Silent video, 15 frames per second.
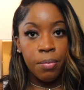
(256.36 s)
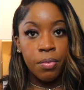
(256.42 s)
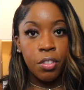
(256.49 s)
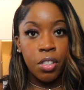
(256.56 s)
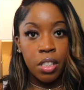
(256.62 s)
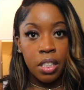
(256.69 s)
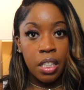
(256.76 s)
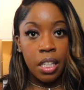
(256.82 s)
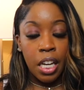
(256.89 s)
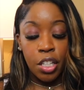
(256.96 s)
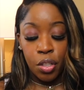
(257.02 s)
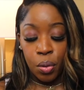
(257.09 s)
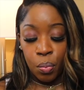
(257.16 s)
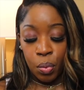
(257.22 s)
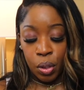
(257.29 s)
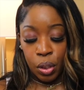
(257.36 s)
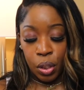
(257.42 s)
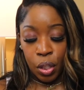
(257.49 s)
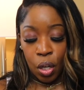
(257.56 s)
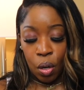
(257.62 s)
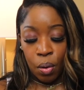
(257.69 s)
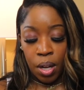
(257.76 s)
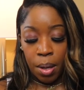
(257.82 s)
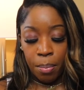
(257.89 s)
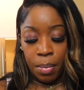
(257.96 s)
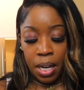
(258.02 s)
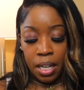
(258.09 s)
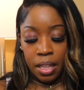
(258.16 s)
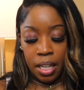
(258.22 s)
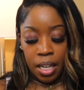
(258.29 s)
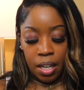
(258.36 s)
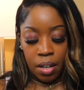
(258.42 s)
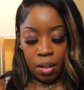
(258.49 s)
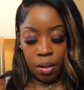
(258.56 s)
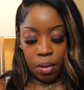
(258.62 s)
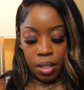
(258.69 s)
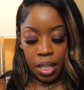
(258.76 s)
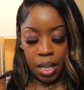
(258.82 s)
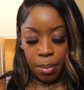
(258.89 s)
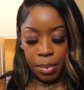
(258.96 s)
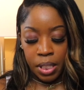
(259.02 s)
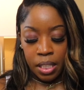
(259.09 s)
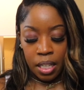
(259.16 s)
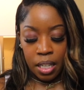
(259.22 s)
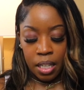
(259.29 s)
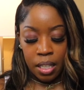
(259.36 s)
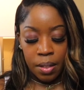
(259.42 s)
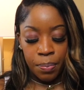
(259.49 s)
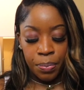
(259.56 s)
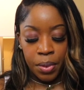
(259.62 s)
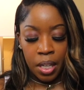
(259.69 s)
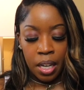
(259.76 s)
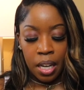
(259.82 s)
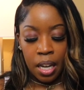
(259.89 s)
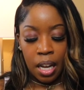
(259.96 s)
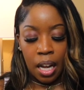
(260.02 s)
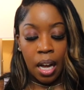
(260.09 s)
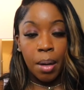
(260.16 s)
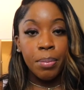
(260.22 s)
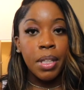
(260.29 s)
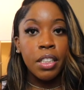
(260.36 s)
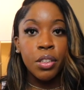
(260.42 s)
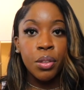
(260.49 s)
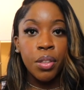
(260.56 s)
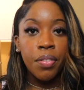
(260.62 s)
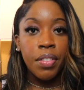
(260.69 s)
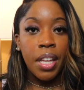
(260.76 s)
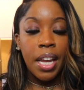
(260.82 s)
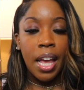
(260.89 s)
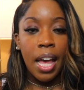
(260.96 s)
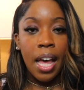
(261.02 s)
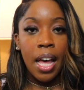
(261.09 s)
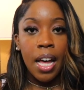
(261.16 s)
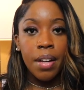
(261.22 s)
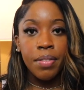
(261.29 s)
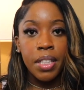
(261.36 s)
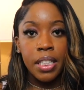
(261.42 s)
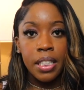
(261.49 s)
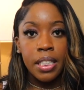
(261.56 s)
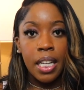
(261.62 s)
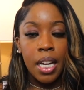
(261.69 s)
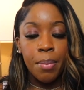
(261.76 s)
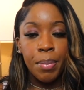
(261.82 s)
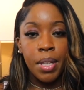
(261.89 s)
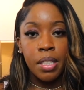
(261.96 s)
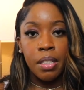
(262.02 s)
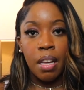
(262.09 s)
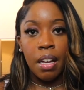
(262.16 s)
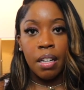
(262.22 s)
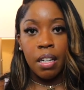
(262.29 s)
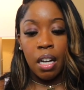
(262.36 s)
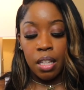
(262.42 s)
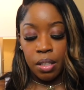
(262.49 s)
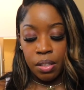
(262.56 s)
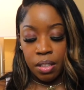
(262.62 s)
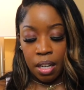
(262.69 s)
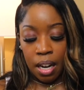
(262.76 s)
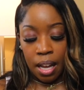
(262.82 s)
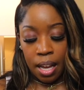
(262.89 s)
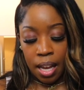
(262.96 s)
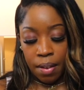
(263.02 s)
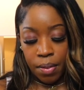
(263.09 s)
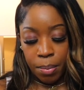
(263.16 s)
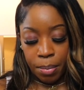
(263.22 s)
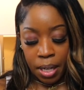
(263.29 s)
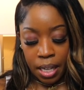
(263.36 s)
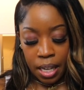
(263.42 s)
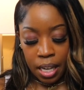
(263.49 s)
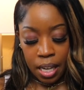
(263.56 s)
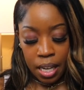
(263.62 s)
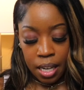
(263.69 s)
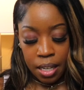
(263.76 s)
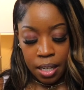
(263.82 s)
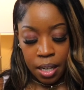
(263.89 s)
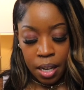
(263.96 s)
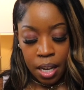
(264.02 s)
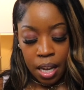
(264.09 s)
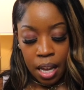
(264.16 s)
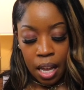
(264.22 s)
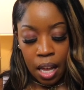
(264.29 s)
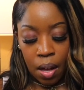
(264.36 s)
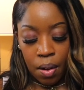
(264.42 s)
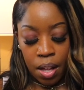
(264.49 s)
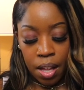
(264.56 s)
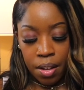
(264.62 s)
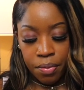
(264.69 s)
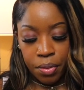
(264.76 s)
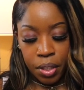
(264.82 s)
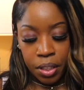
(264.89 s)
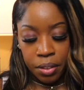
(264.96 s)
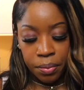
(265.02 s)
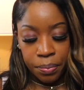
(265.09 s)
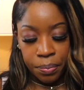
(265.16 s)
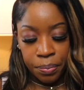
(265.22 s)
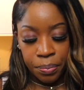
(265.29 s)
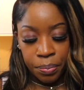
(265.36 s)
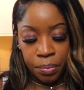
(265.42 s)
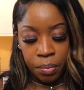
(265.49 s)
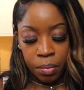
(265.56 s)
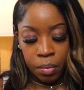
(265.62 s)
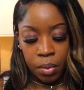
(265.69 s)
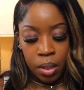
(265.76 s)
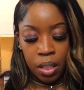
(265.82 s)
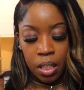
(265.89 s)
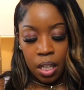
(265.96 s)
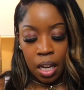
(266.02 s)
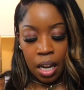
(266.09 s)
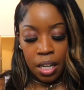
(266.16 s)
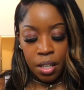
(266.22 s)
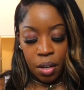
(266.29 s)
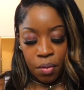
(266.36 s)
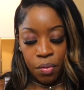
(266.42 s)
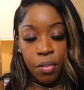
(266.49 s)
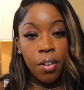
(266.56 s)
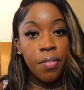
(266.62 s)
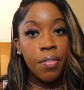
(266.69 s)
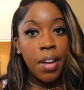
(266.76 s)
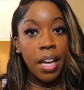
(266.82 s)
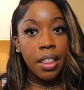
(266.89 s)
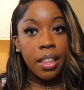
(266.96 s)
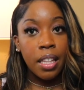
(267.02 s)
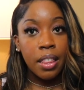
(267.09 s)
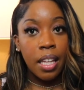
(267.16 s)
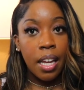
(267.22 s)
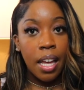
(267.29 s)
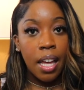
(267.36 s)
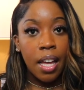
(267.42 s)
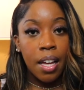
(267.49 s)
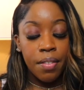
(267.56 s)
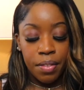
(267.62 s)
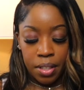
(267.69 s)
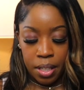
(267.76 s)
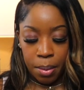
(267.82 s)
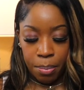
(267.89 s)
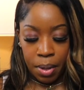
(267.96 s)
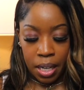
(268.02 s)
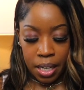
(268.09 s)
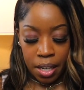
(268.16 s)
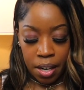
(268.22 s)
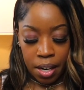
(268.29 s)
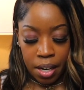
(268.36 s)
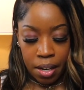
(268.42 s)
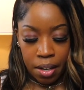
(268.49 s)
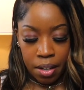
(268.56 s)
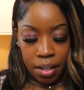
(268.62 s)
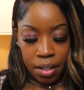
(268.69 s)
just in case you wanted to go and buy the hair on Amazon. I'm not sure if they have the same exact colors that I have in my head. However, I know for a fact that they have Empire hair